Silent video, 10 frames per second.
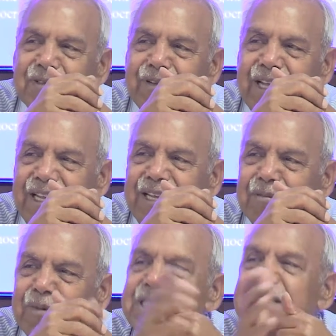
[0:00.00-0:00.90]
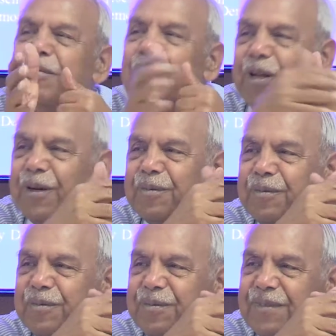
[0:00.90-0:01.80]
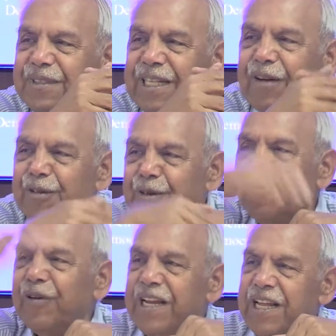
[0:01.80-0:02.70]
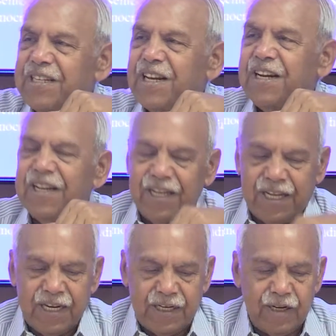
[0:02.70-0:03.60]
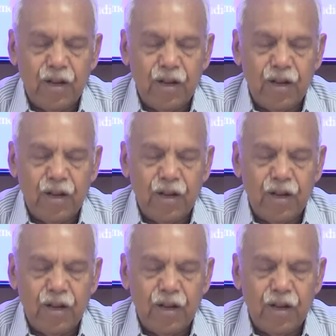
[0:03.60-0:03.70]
very much similar. There was no variation indicated.